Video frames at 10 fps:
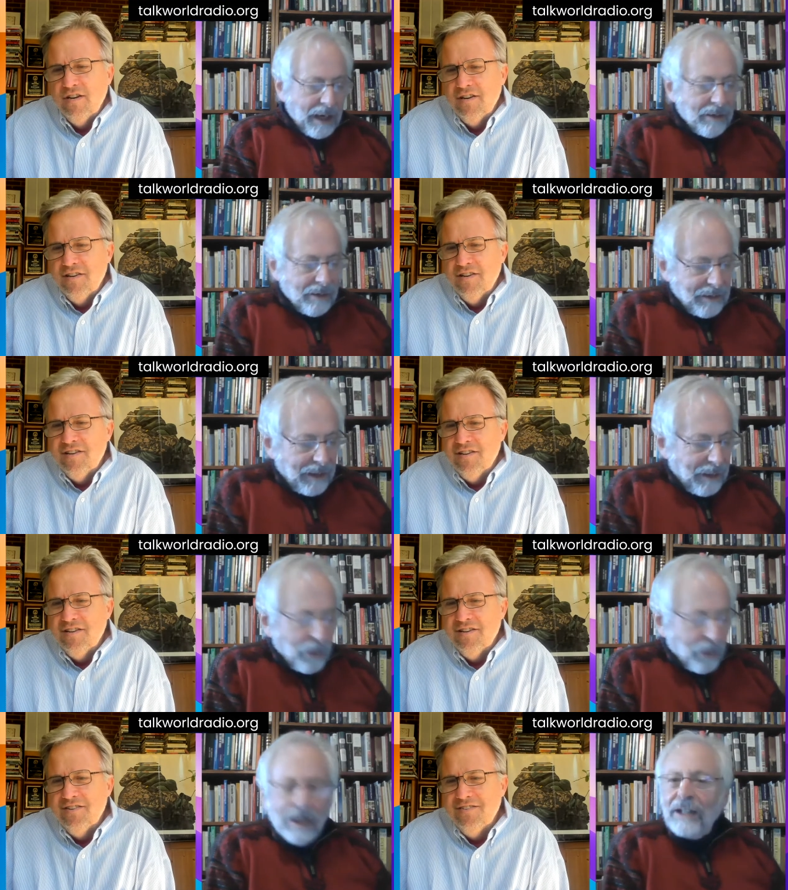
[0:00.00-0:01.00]
Speaker 1: Well,
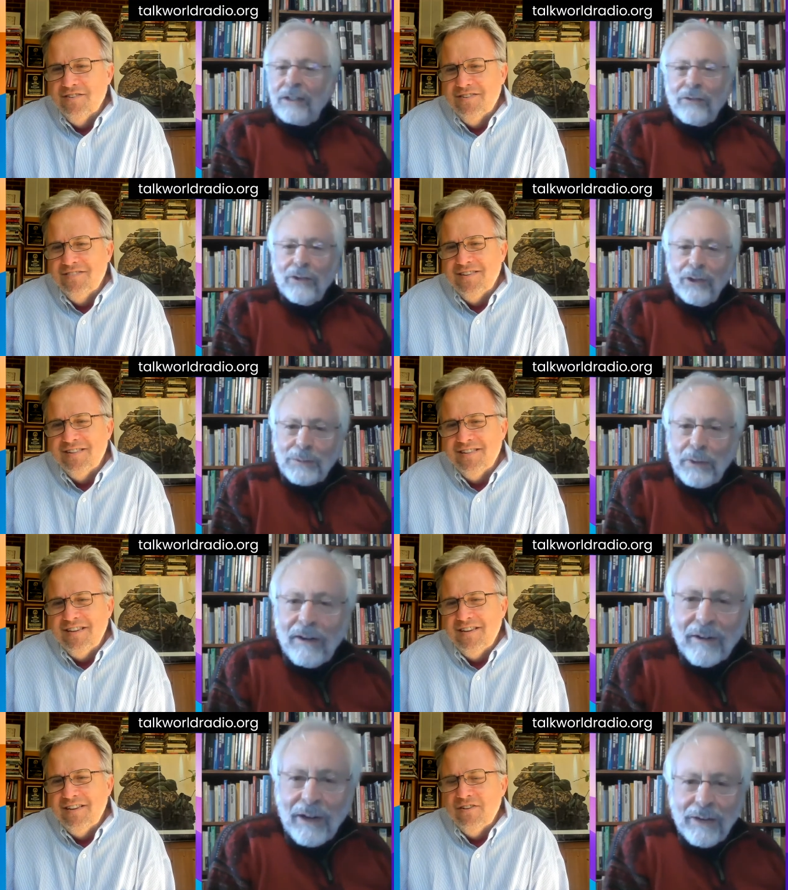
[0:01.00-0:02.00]
I, am looking at the
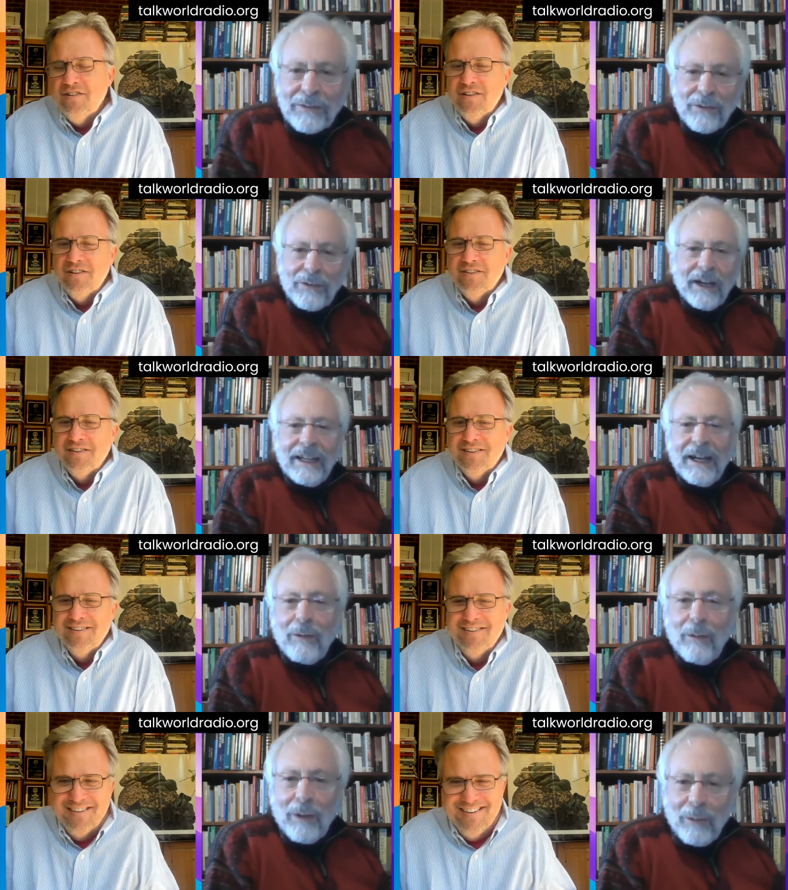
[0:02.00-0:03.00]
first paragraph
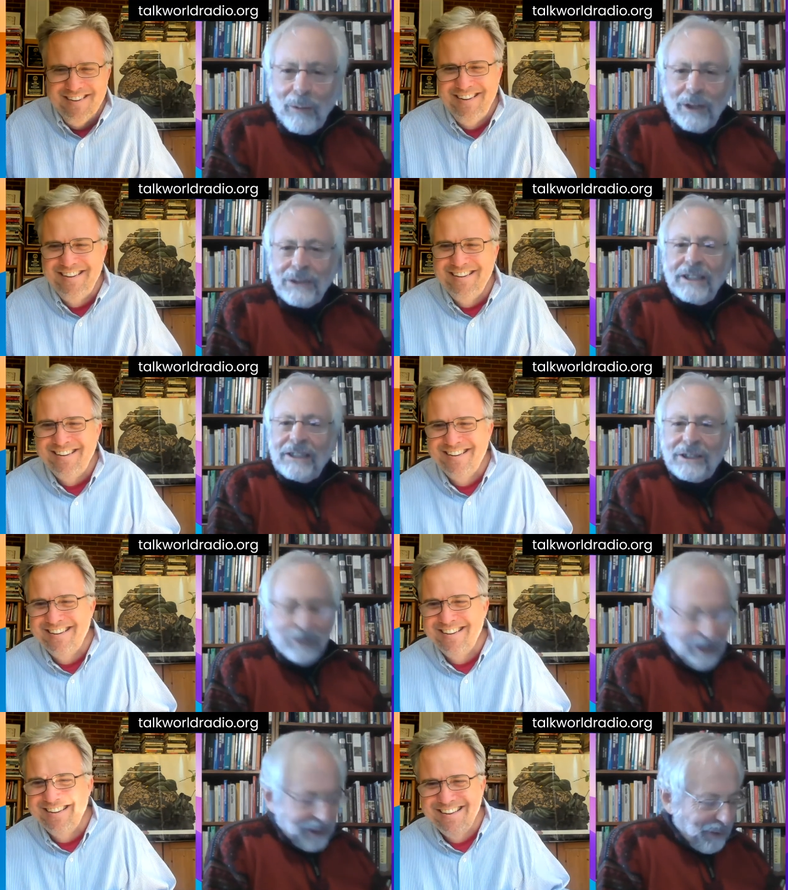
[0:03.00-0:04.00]
to find out what it
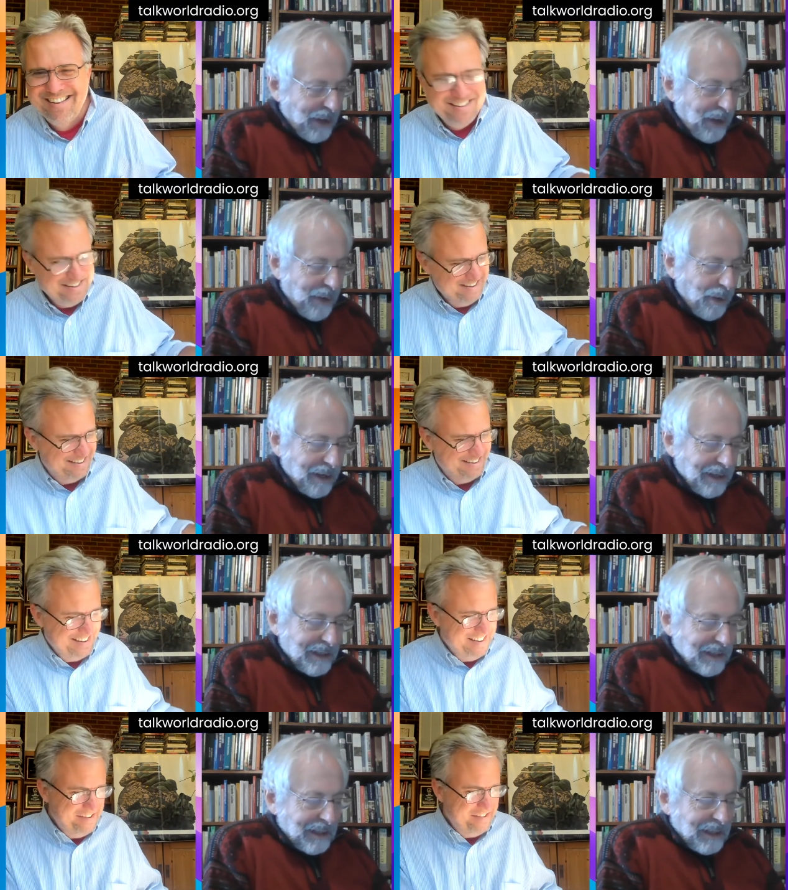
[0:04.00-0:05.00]
was that struck you
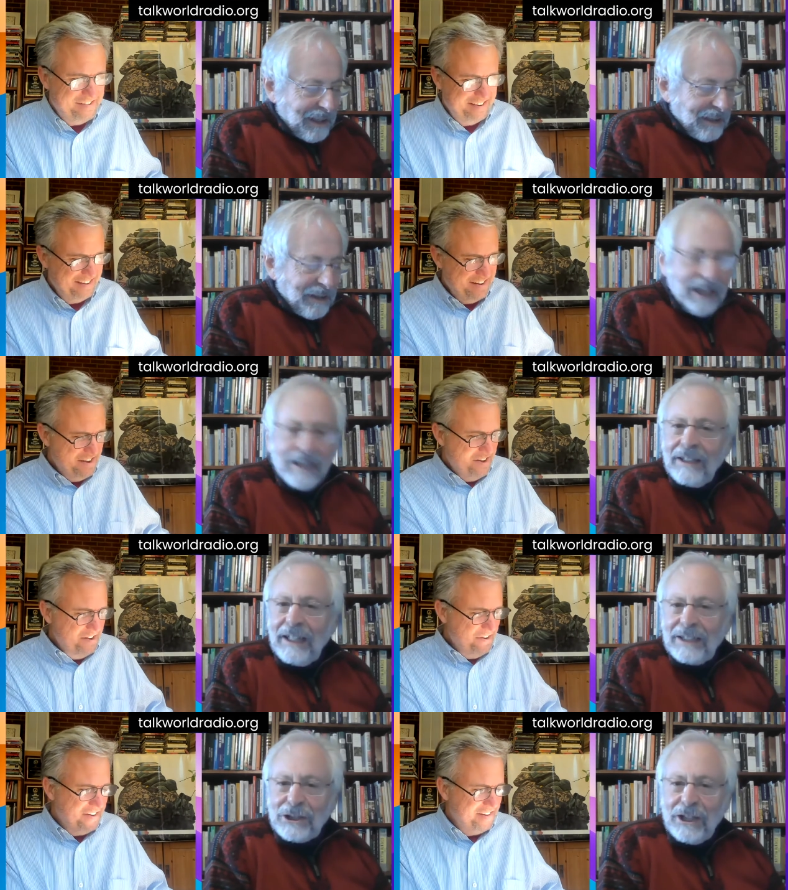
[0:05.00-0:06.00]
that way.
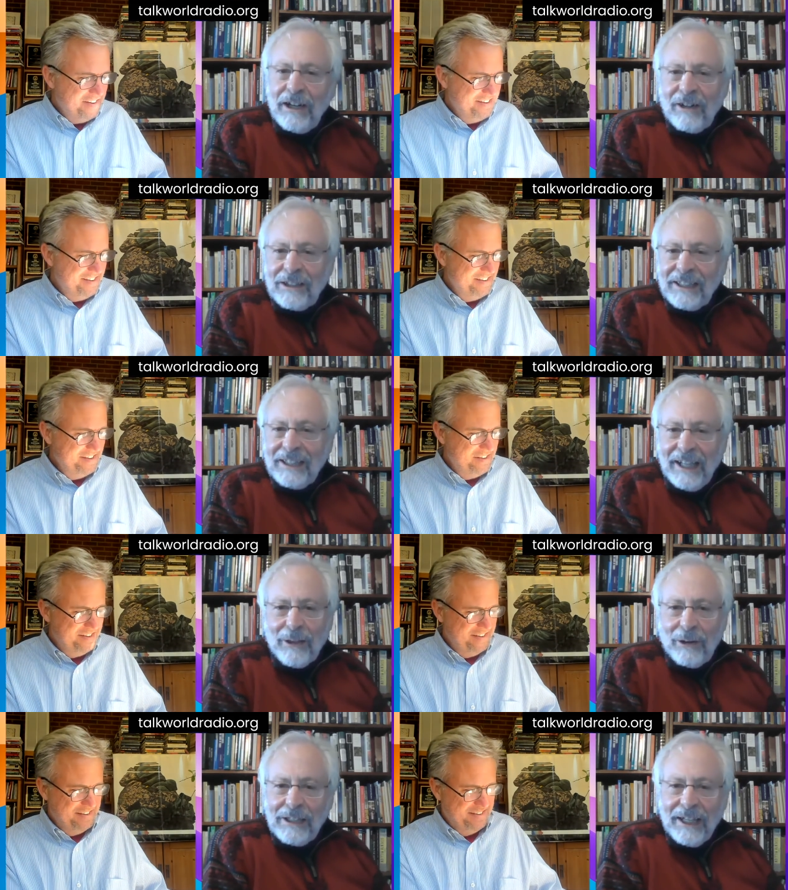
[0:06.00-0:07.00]
Uh, let Let's
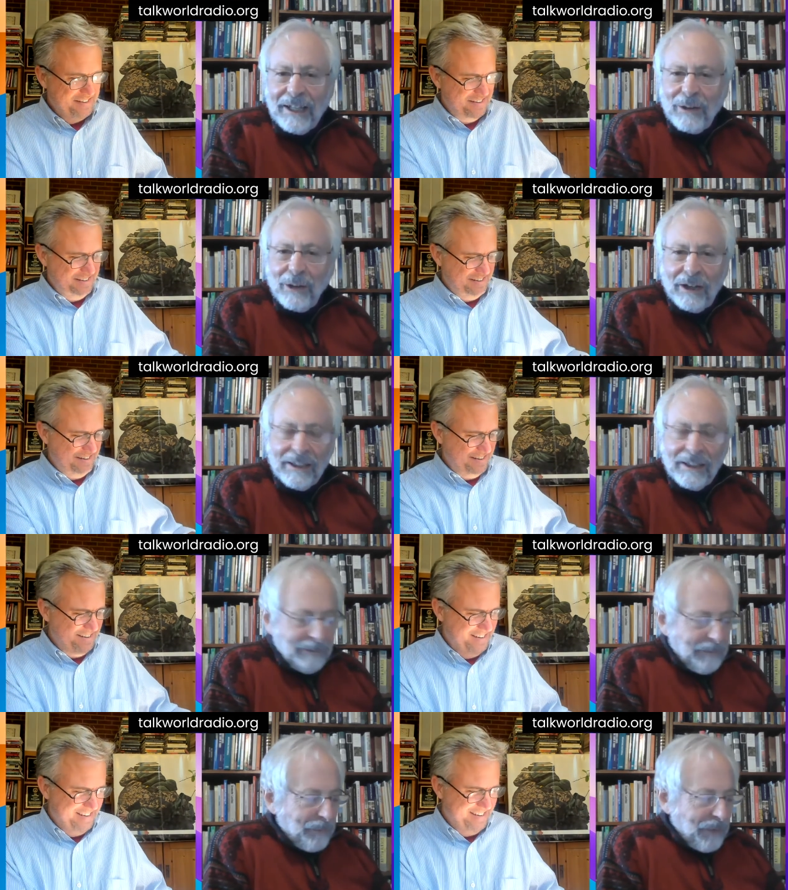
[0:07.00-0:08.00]
share it together and take a
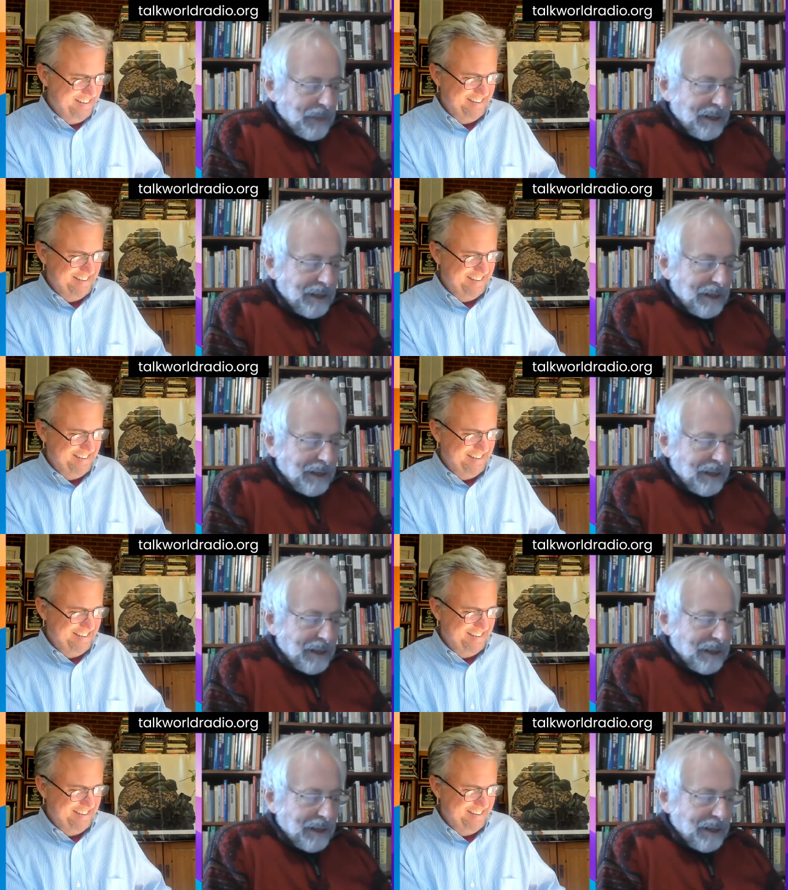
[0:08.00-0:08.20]
look.